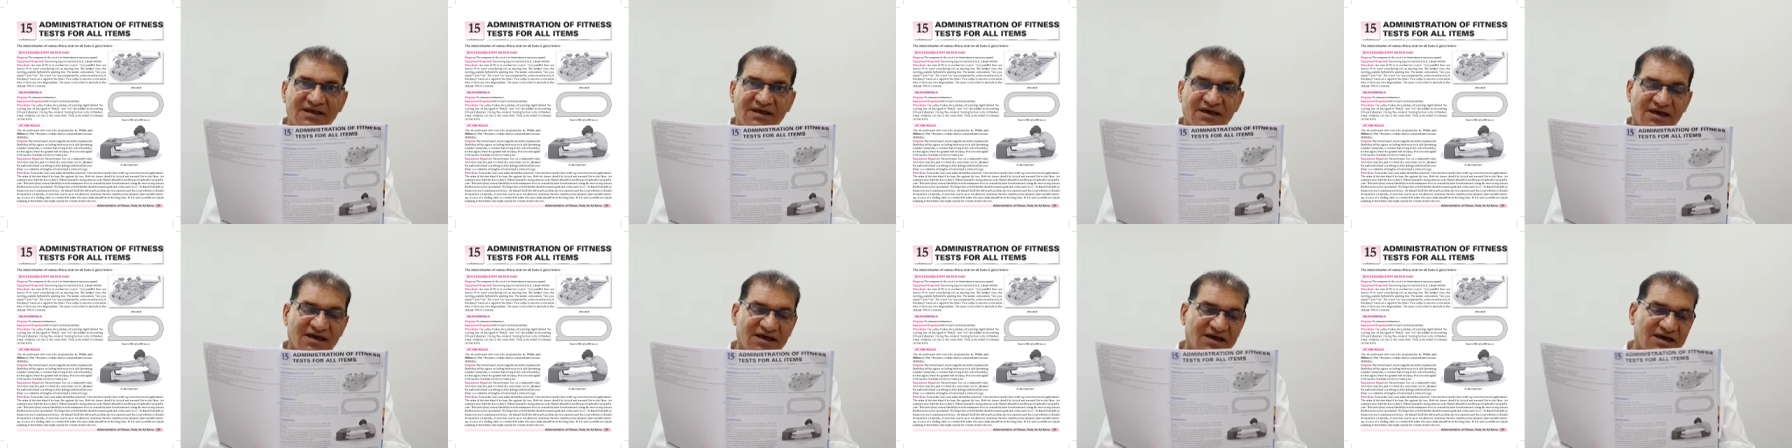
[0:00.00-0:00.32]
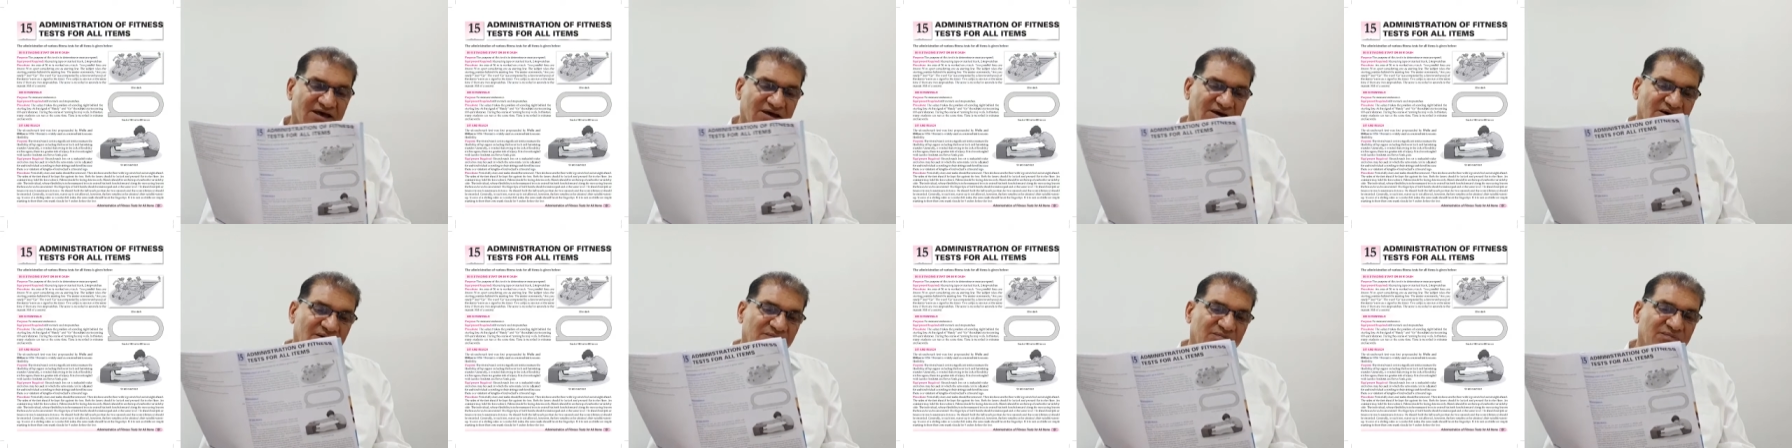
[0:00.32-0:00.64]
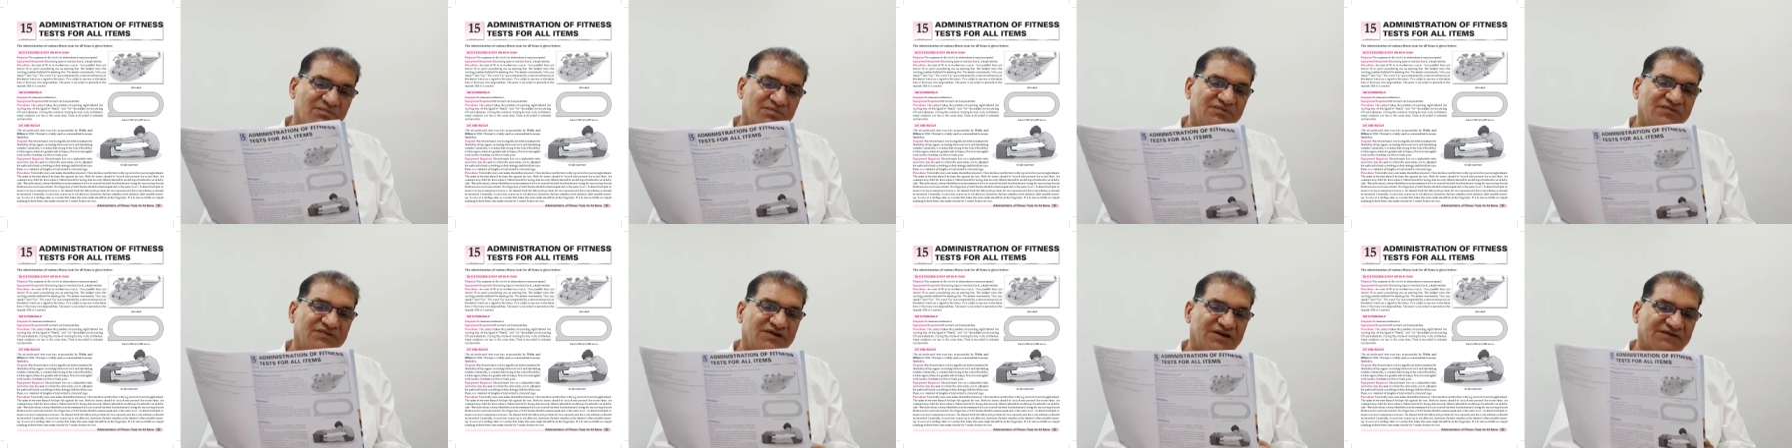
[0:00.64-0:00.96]

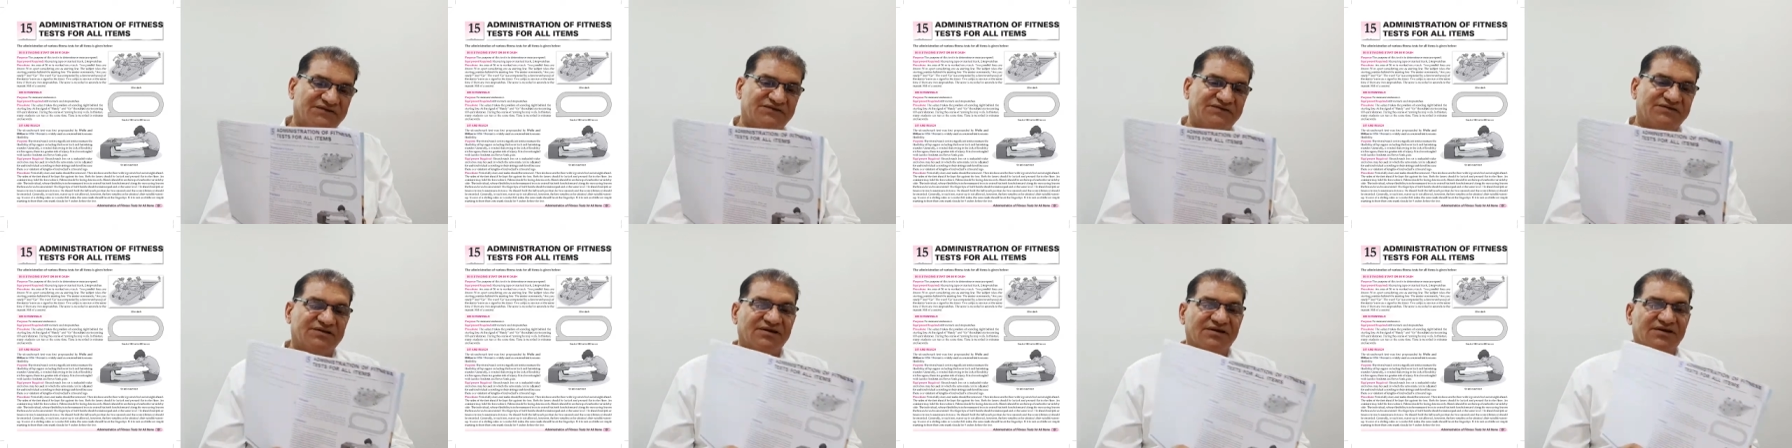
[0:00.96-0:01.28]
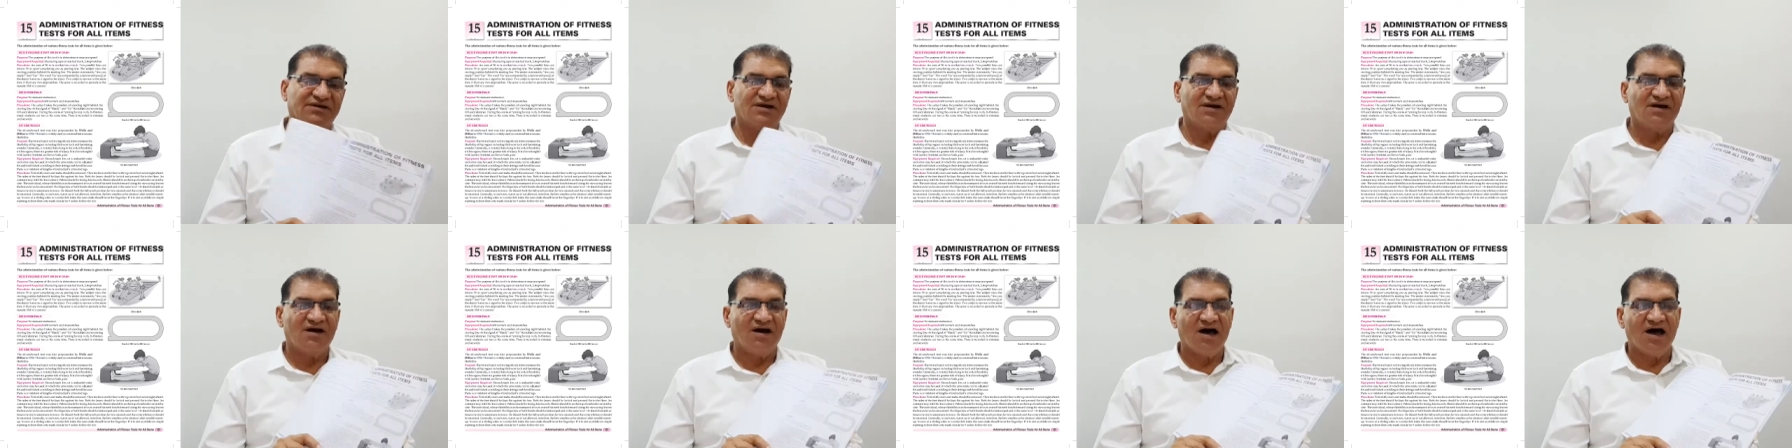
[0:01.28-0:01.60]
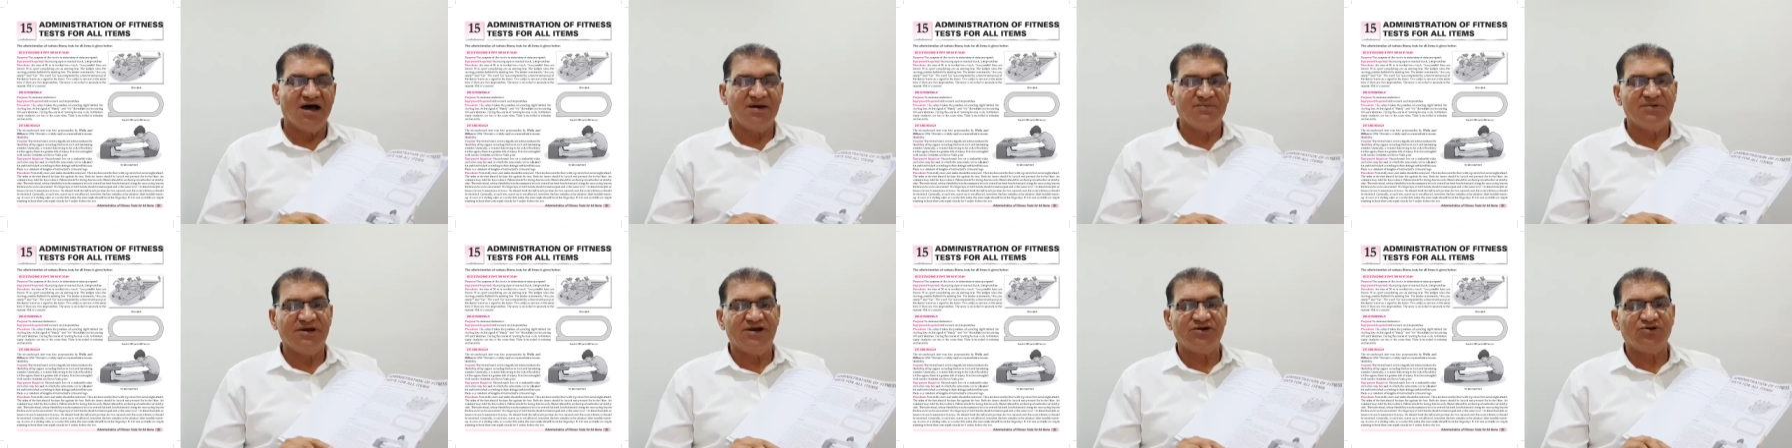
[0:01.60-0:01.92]

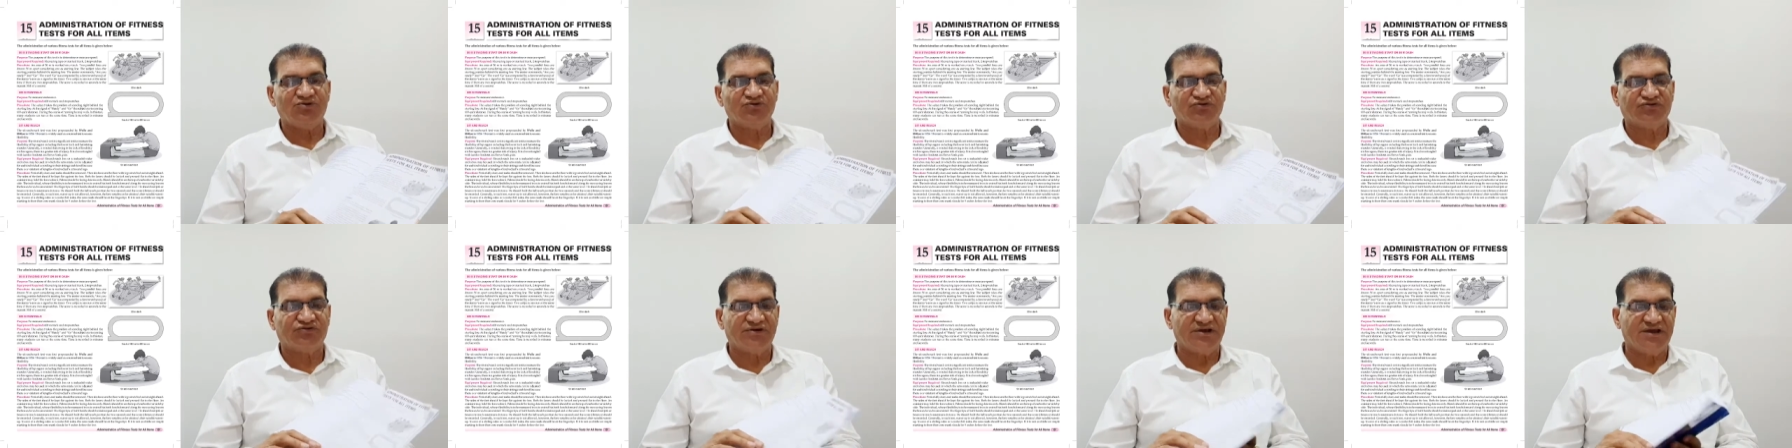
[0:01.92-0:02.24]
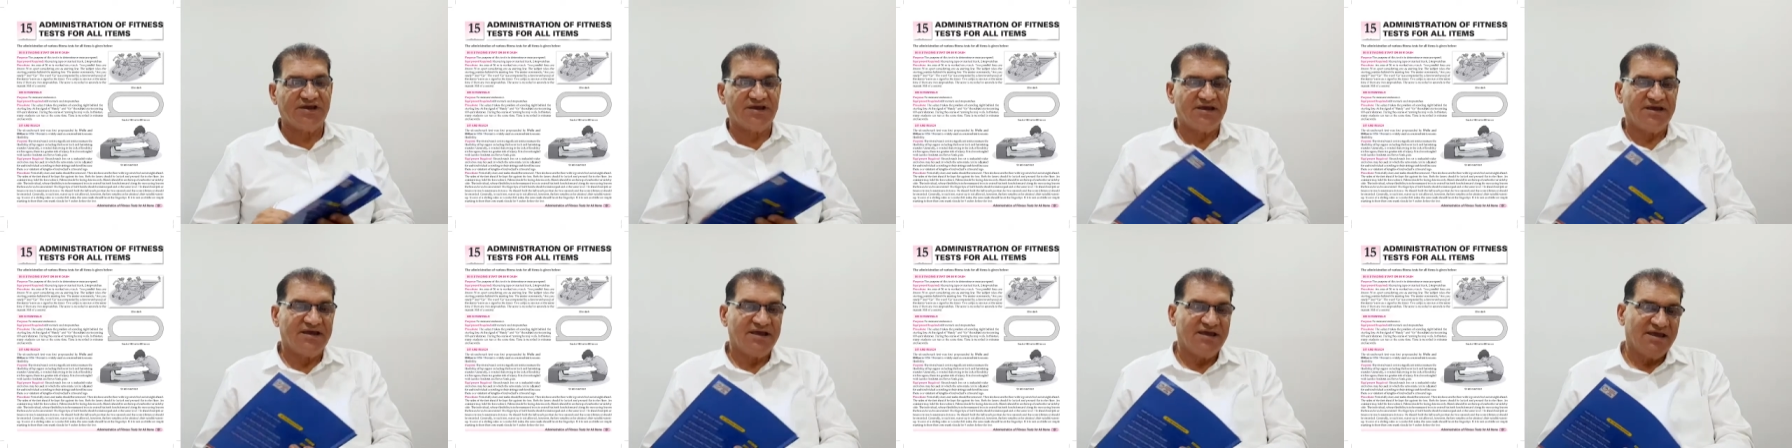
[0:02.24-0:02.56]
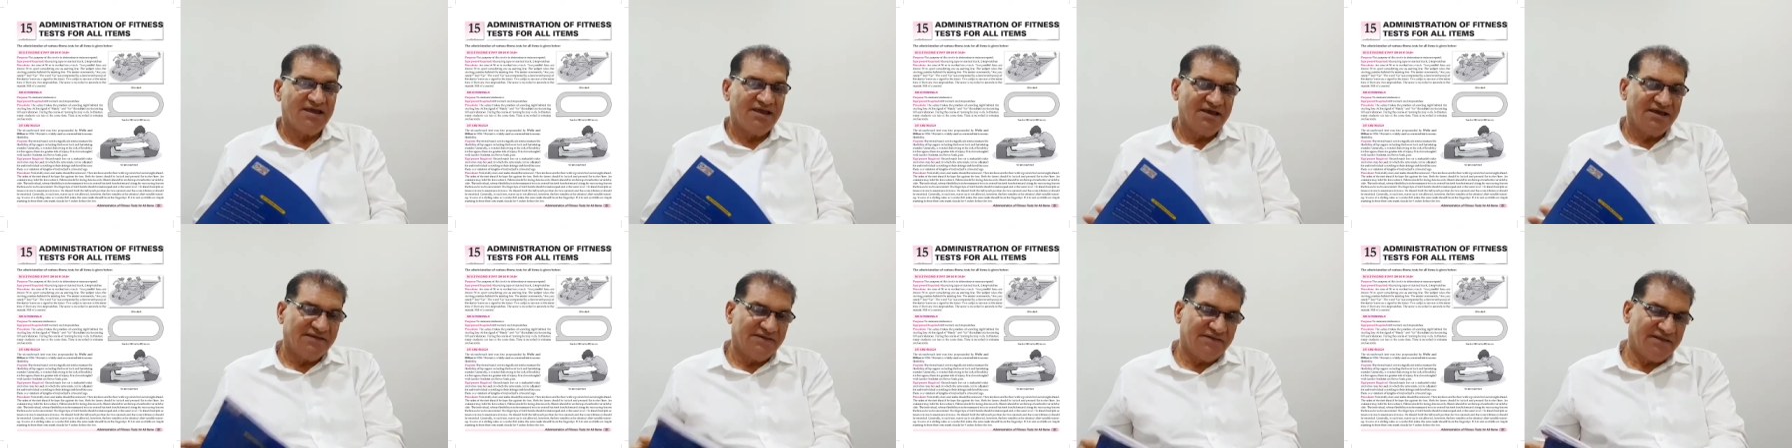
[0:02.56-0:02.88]
I mean to say
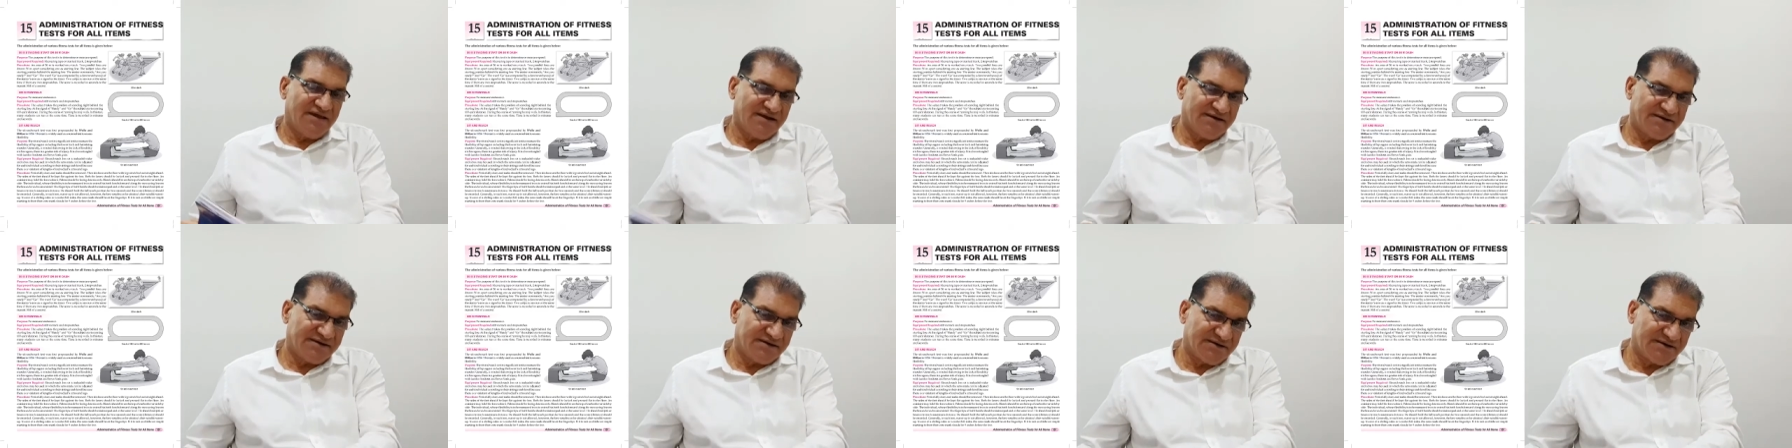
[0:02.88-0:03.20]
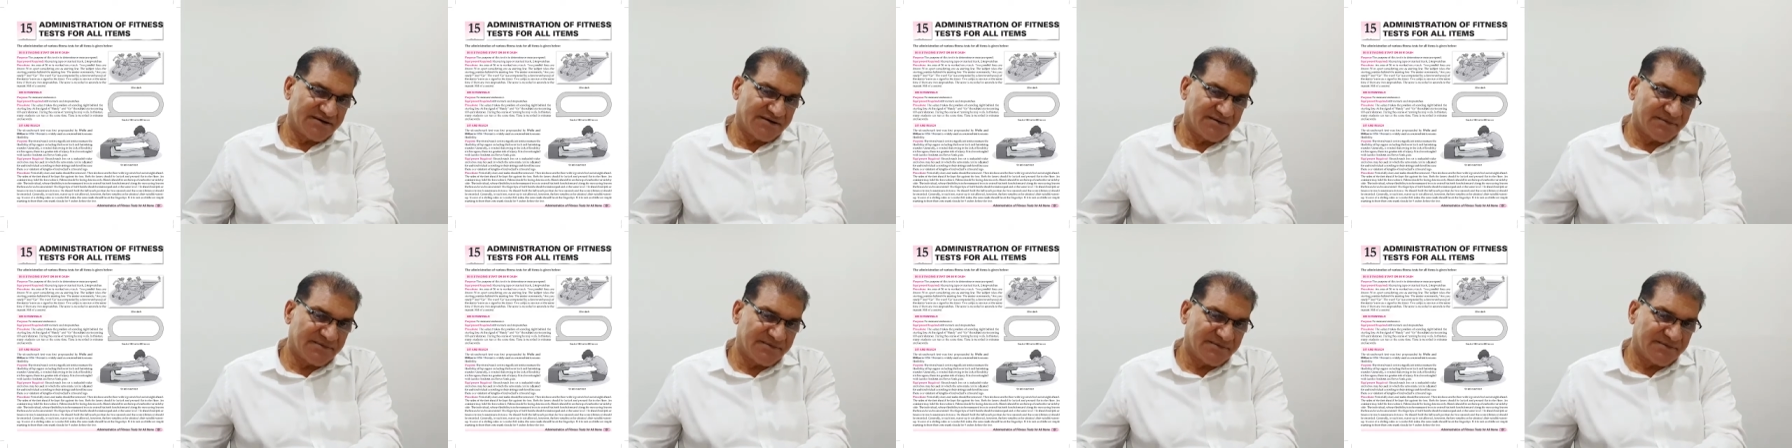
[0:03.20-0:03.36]
that